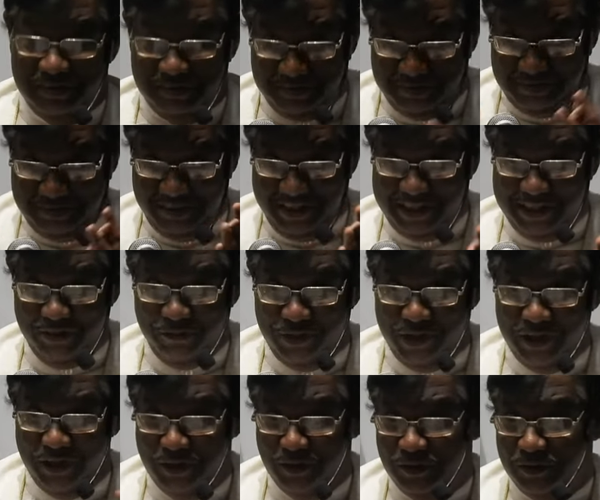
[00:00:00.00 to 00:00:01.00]
straight
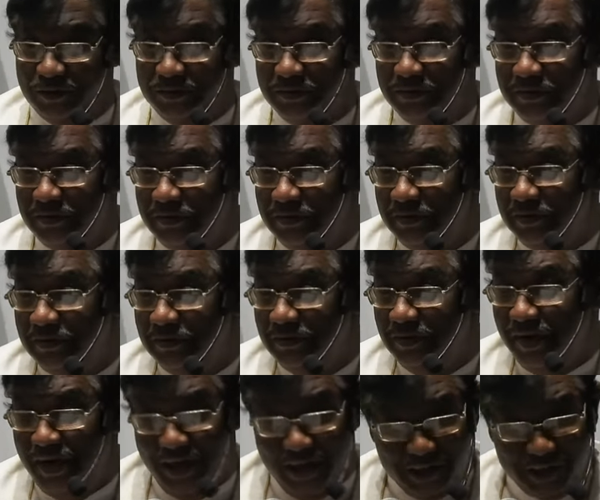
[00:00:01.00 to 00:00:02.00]
away
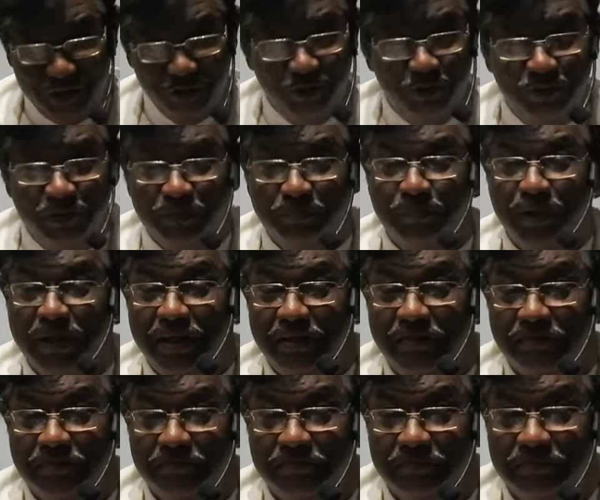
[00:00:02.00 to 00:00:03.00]
argued with me,